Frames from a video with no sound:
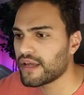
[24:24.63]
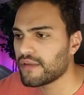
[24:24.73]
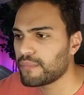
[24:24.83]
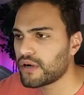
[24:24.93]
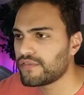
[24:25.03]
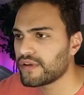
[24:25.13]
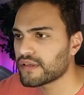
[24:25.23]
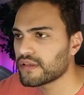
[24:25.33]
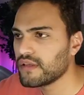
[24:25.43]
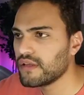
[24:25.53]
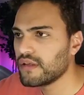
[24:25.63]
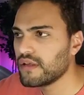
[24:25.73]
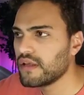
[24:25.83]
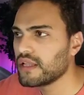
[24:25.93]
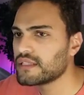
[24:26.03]
Okay, perfect.
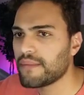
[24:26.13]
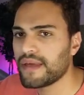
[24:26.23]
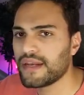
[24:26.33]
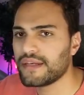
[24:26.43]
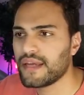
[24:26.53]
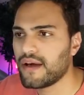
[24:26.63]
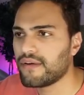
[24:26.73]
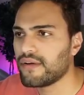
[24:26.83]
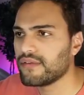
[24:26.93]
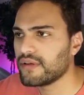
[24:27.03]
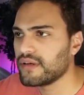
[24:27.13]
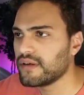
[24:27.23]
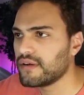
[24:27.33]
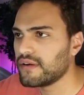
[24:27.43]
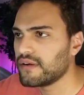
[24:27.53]
At least I made it down all the way
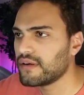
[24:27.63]
here.